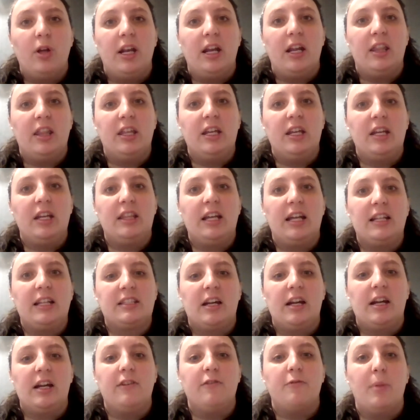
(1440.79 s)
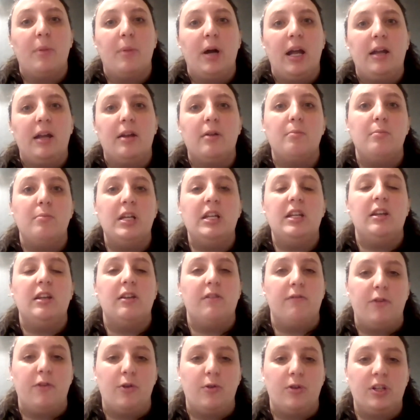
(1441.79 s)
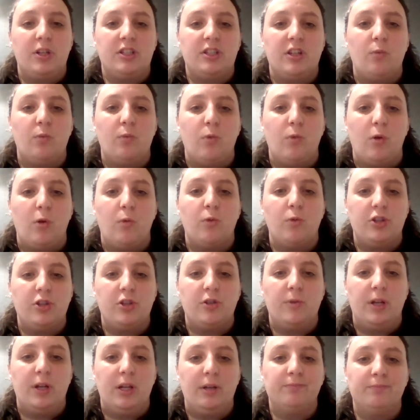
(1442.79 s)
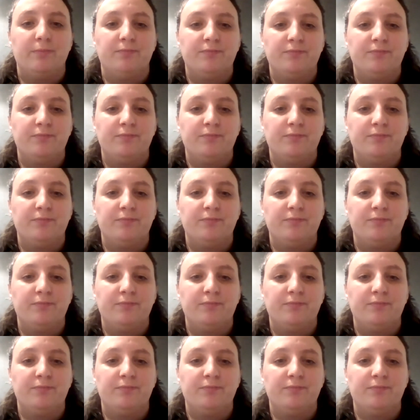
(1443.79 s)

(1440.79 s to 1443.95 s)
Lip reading: And I think that's kind of my immediate focus on what we're doing.